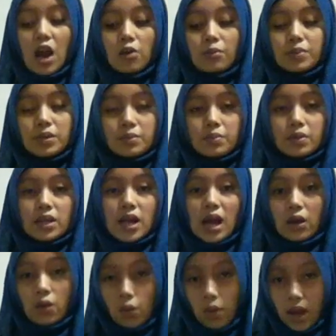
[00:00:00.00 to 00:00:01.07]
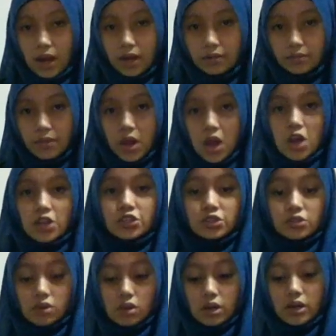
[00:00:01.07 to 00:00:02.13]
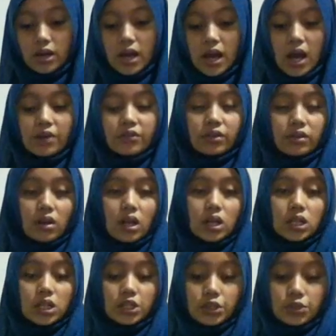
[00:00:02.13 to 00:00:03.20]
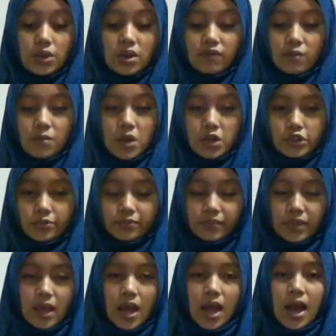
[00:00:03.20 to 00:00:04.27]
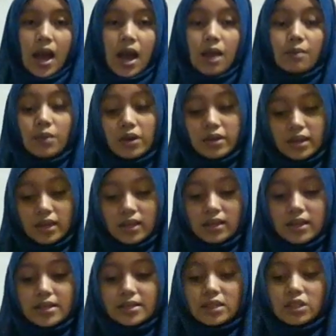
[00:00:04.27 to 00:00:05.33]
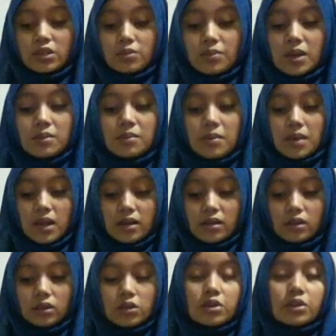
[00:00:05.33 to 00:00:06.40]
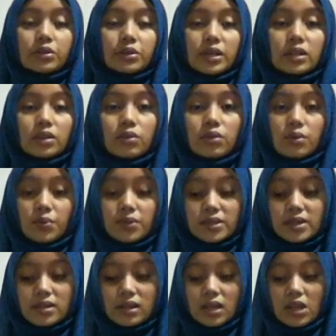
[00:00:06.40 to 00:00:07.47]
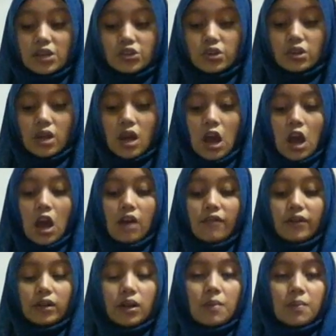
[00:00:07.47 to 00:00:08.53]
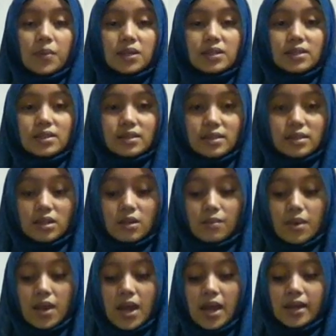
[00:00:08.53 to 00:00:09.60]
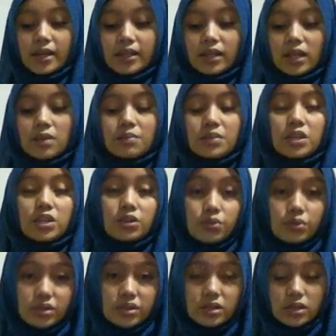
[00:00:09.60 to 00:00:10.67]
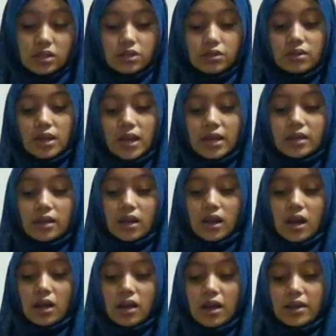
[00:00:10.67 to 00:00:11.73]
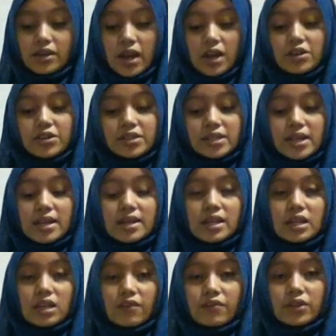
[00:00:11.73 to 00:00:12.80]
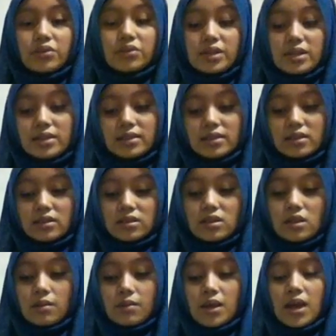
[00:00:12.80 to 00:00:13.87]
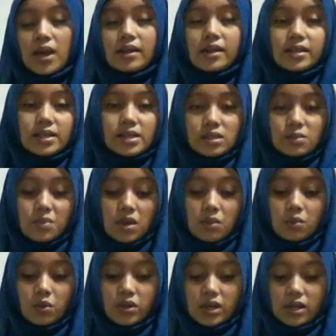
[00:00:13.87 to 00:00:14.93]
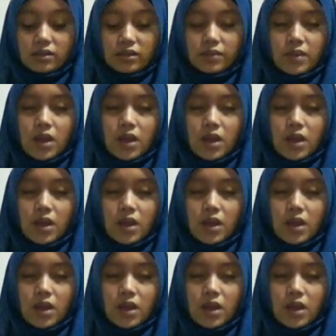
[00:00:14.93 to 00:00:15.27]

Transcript: how people acquire, store, and recall new information. A model is a human-made, concrete representation of a complex system that can be used to guide the understanding of the real system that is being modeled.